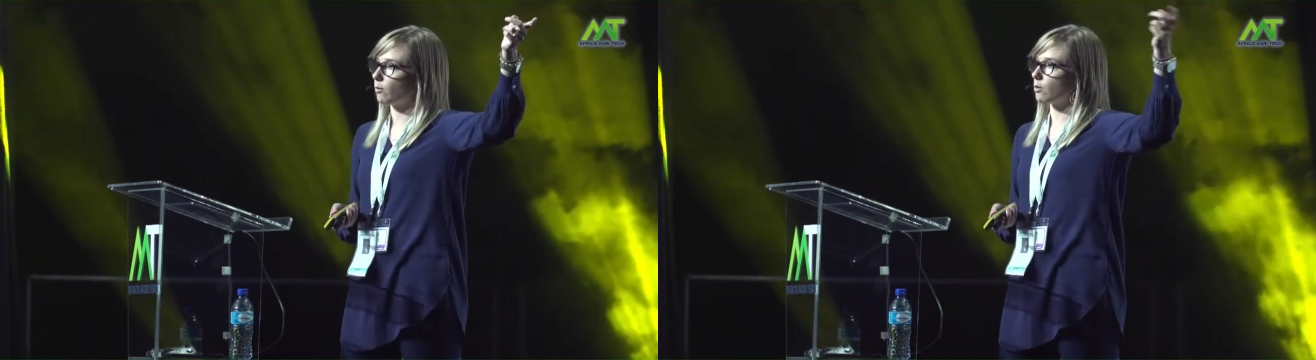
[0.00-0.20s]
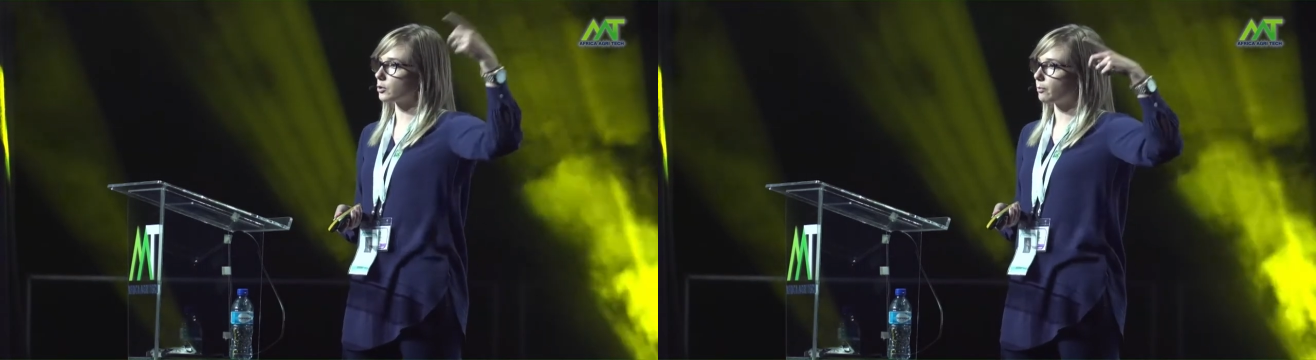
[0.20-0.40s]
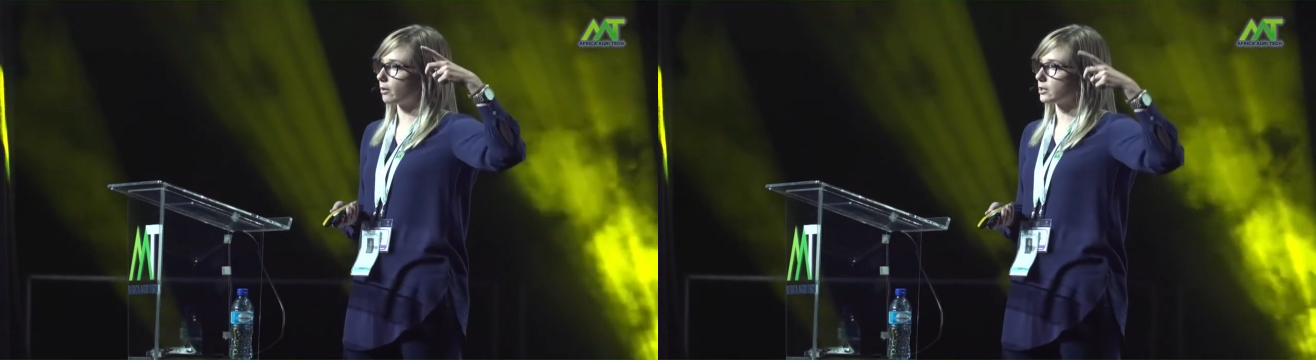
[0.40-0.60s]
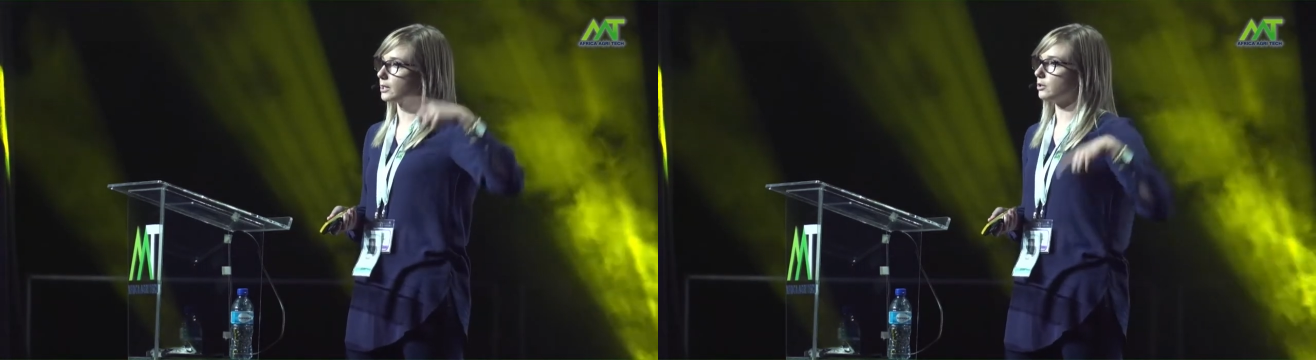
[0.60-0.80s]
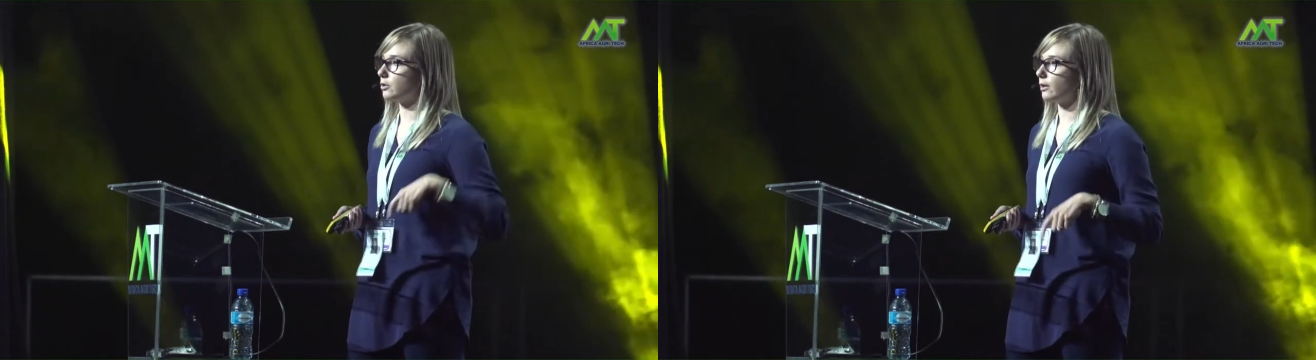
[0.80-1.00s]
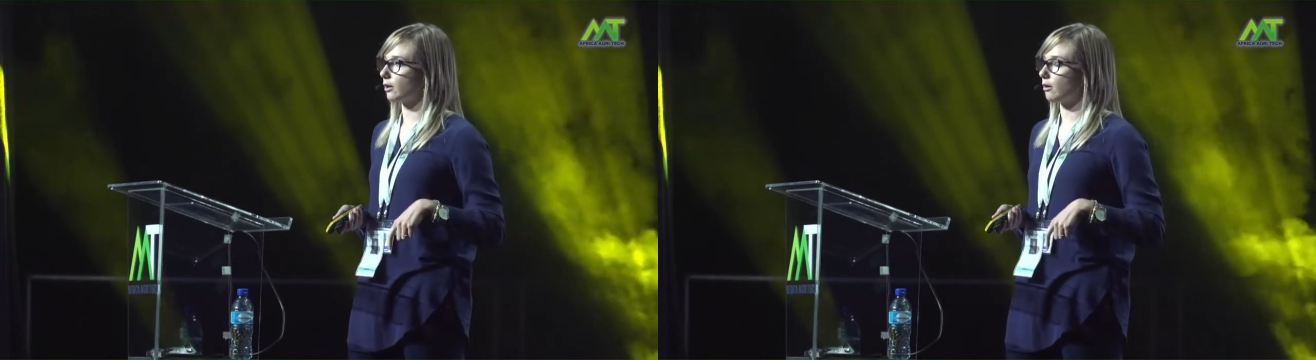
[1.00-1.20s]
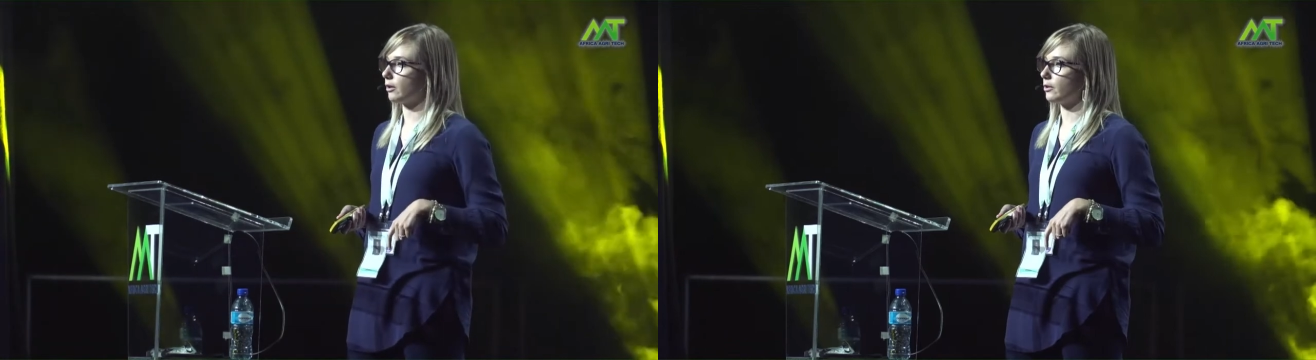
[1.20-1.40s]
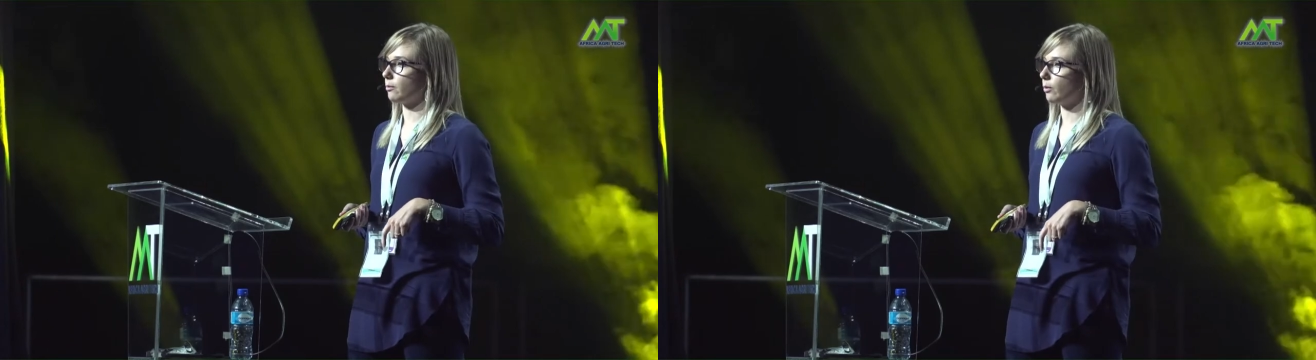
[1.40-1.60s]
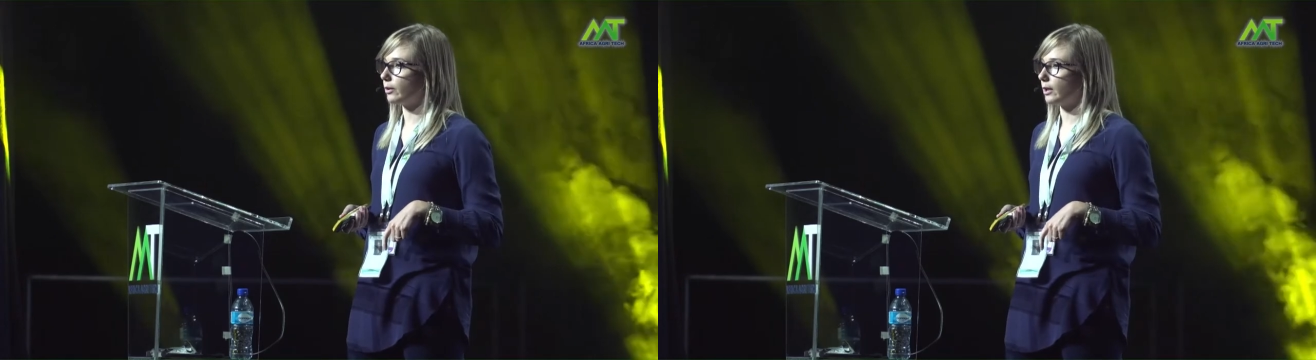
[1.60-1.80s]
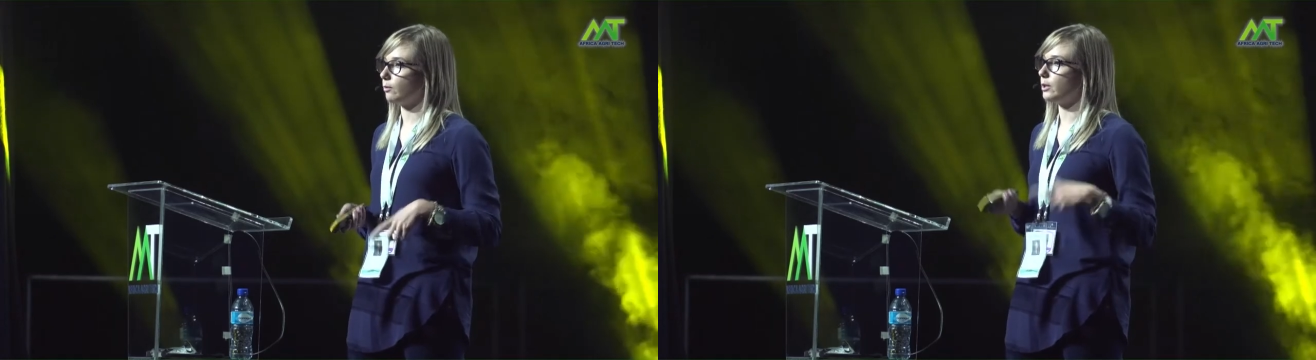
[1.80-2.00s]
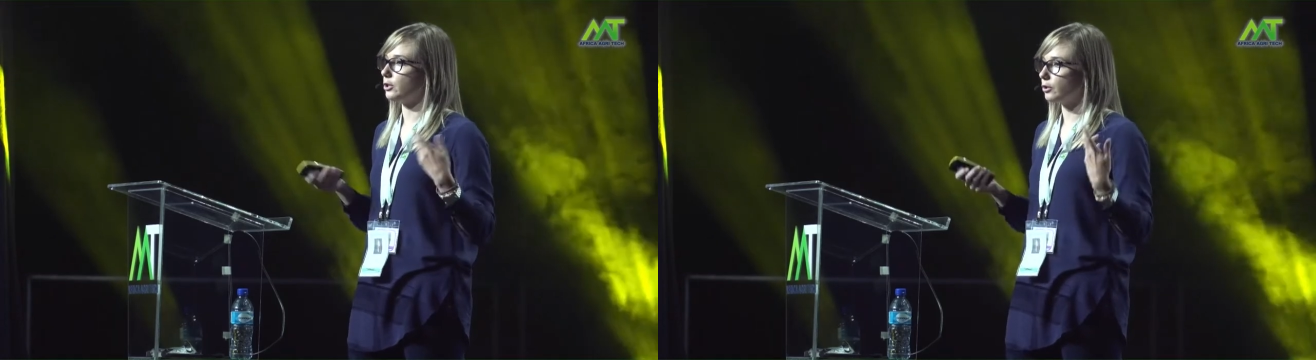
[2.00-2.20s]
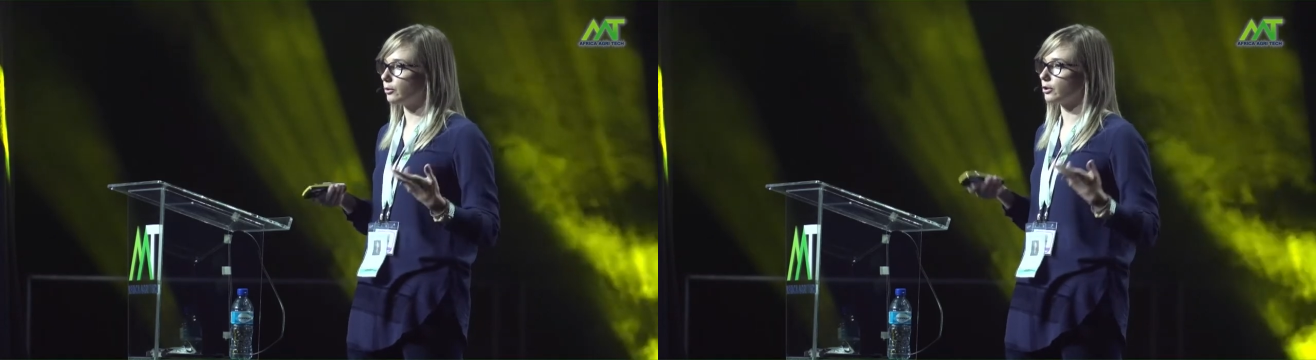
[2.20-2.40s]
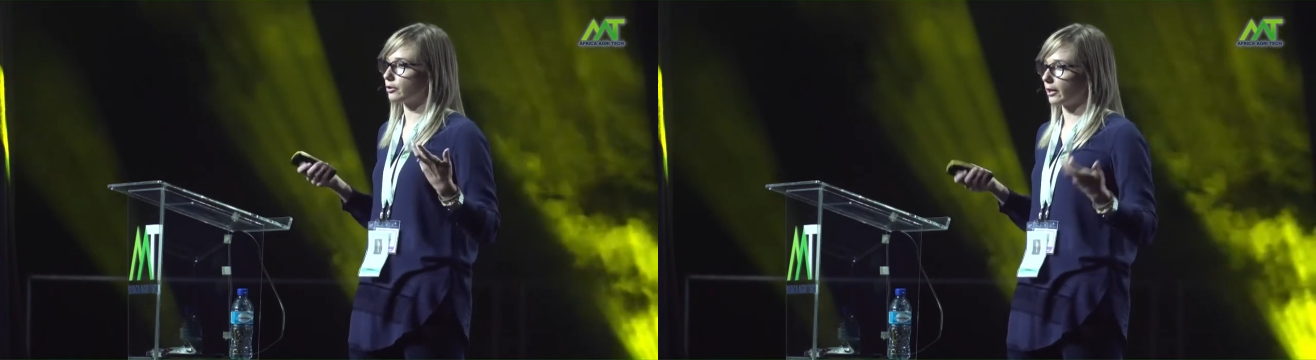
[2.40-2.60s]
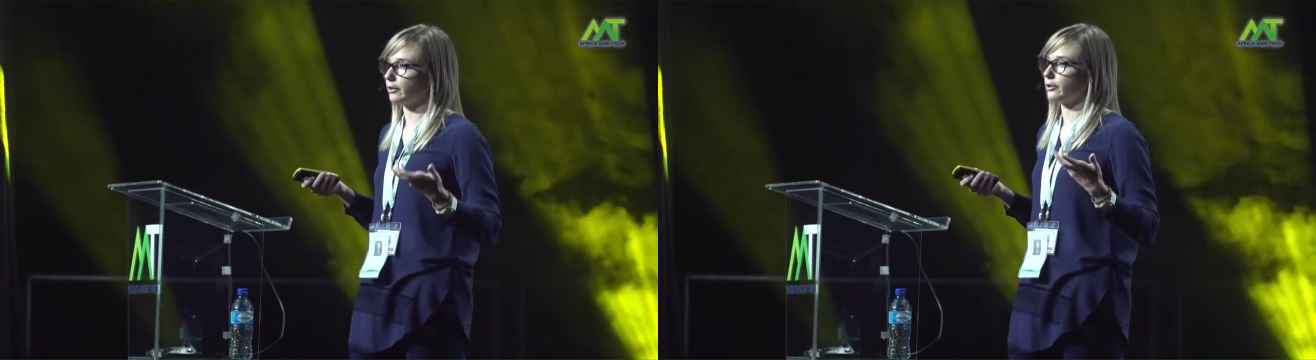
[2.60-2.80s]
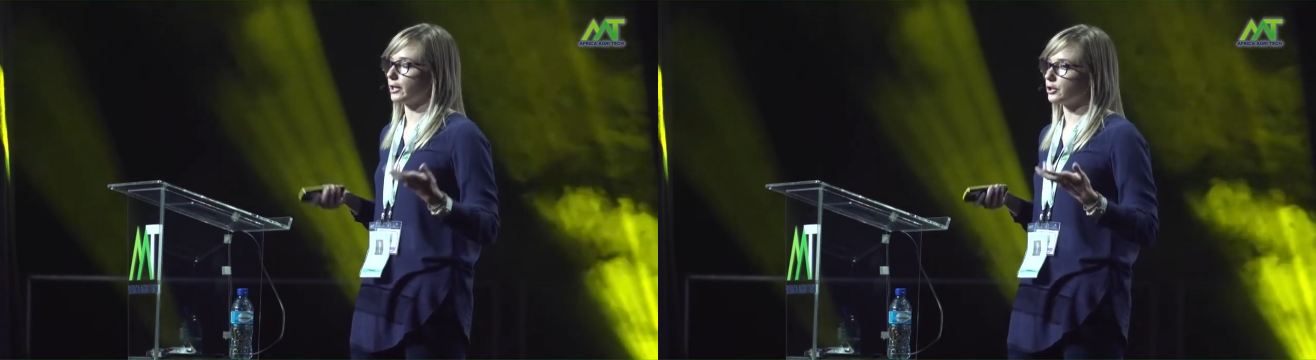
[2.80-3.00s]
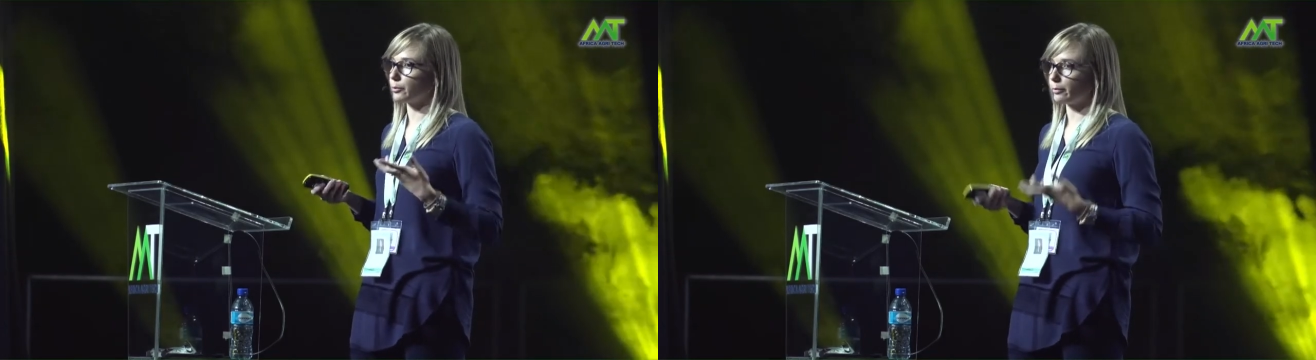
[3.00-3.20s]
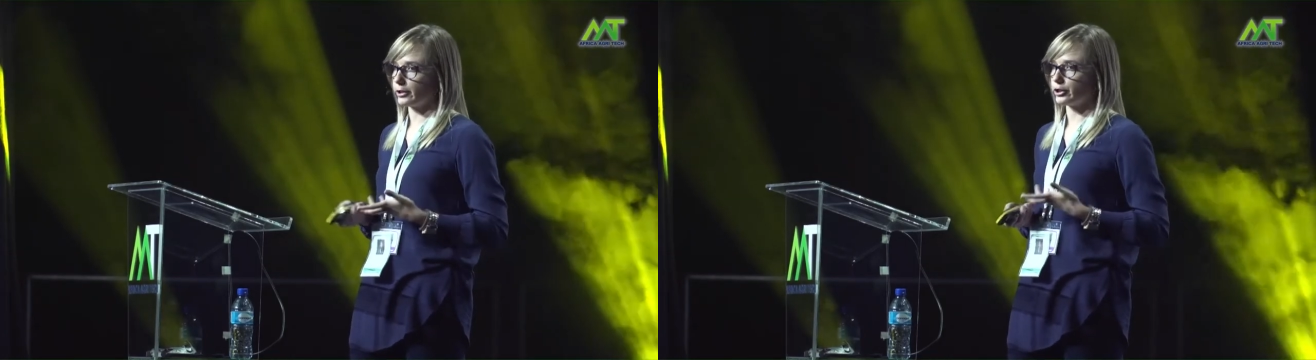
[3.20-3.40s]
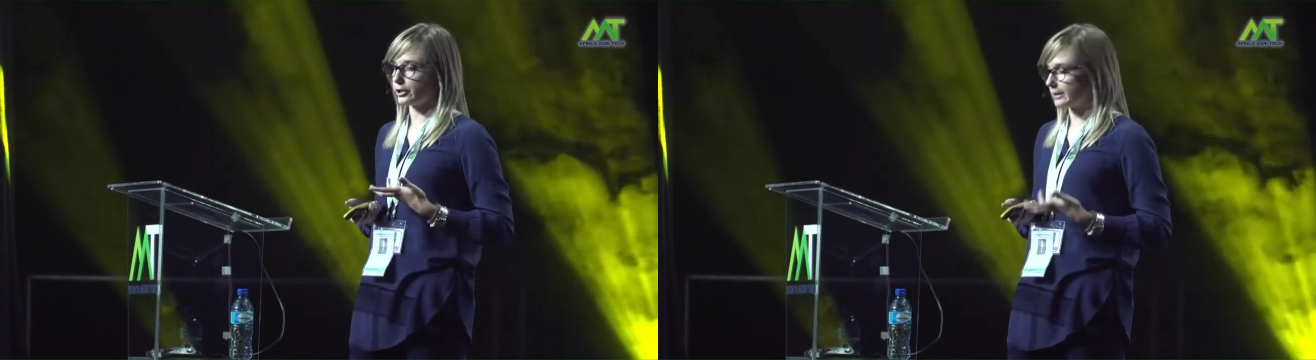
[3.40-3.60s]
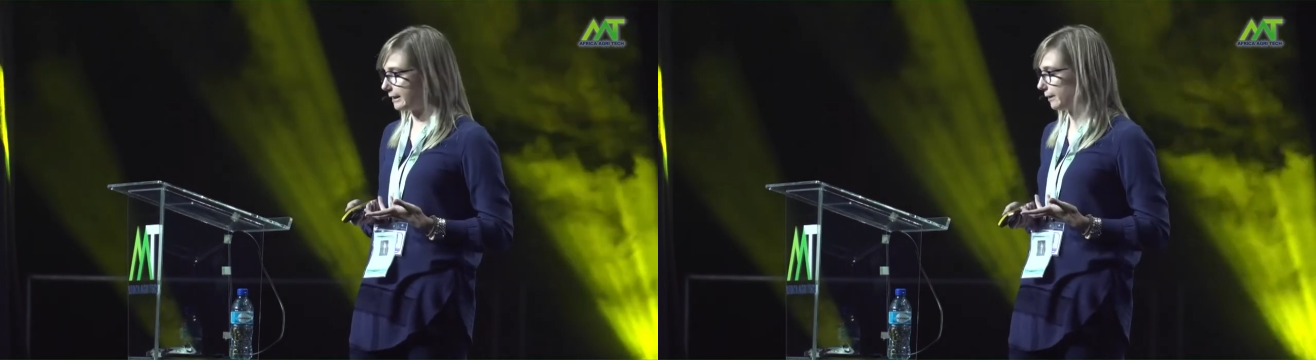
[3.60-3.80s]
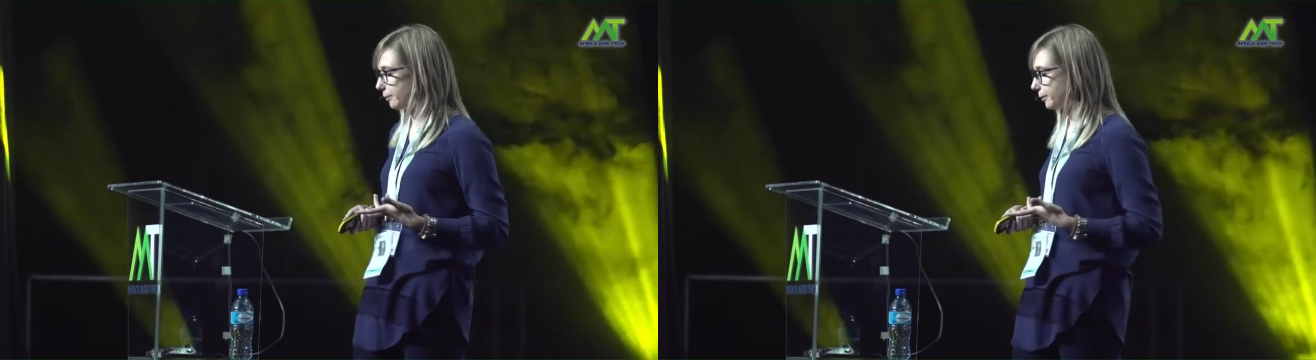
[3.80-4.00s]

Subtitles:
walks past at 2 o'clock in the morning when you are trying to get your precious sleep.